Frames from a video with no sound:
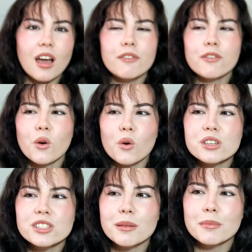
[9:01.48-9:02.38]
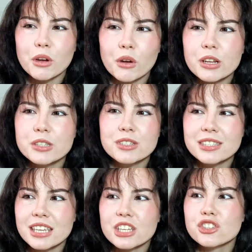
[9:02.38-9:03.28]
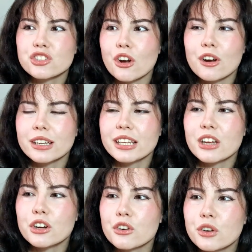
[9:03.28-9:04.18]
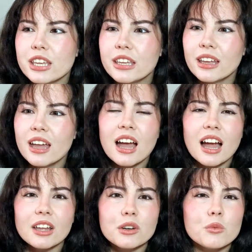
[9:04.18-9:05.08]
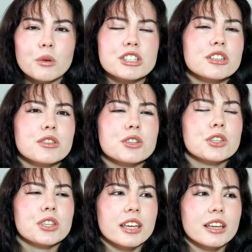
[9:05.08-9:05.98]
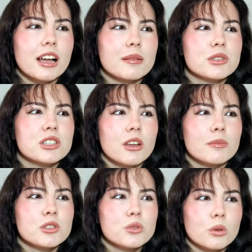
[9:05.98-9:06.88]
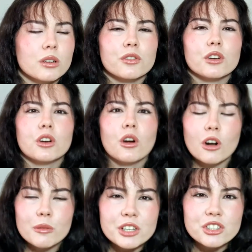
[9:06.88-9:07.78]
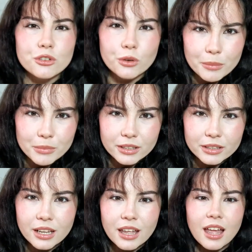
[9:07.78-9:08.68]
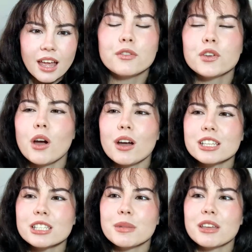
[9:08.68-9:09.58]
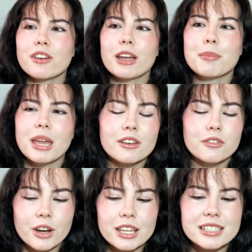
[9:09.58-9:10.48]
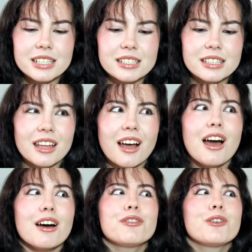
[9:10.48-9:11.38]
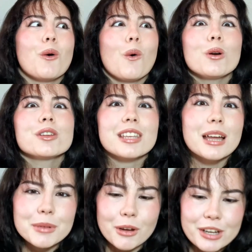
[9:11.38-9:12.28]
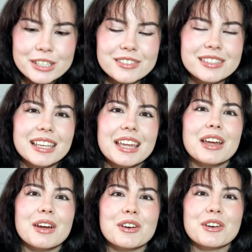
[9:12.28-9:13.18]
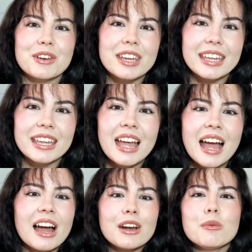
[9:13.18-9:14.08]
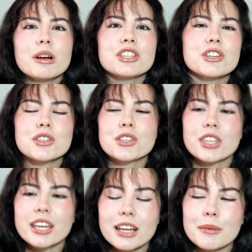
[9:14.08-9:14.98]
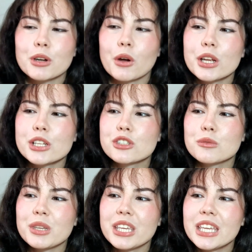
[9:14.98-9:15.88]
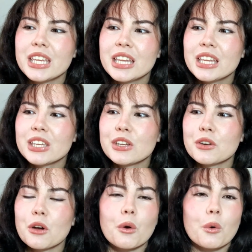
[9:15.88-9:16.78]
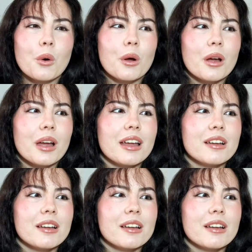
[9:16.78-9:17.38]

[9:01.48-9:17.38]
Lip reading: Of course I'm going to say strongly agree. I don't want you to think I'm some sort of garbage gremlin. If you ask me if I make friends easily, of course I'm going to say agree. I don't want you to think I'm going to be, you know,